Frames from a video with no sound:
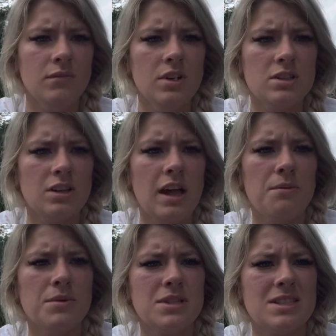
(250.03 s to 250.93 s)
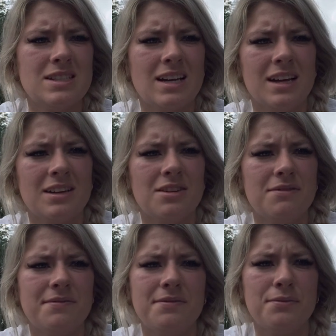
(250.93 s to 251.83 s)
So that was kind of
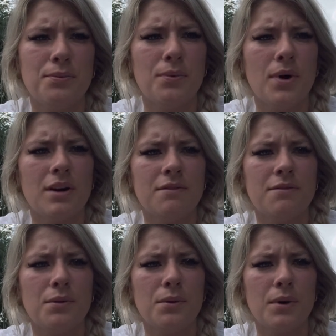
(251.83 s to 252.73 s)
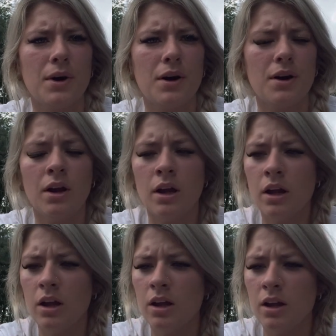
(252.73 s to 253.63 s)
one for
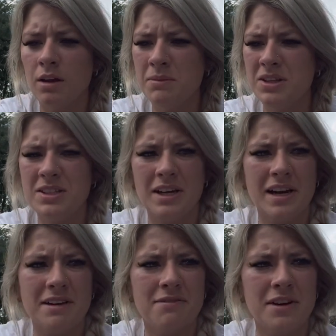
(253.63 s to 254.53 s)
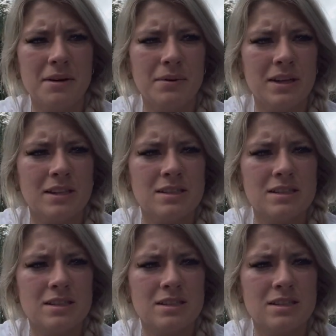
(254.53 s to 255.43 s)
military and families.